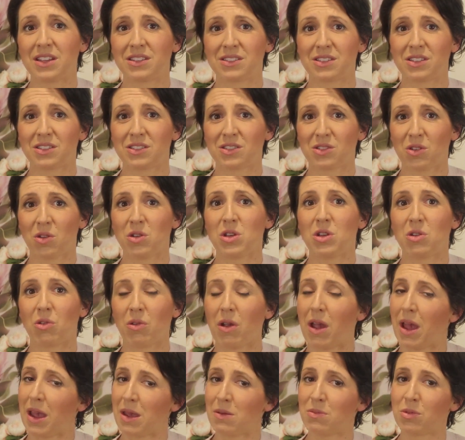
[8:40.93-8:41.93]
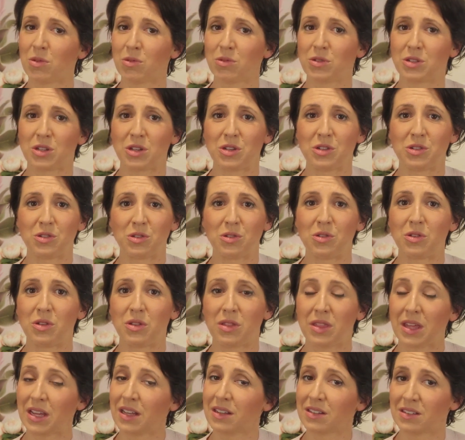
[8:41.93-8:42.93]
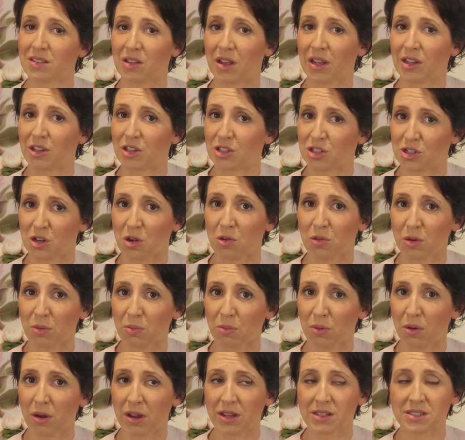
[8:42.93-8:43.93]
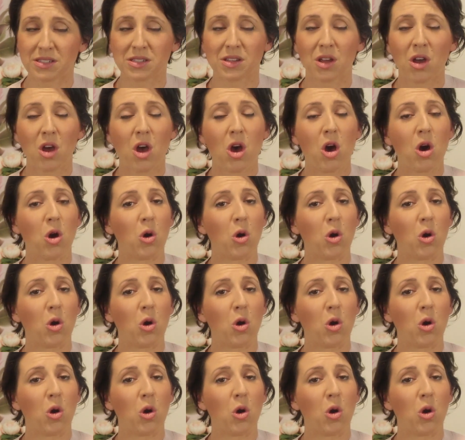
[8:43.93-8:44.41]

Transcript: is that so you're able to do things like a shoulder press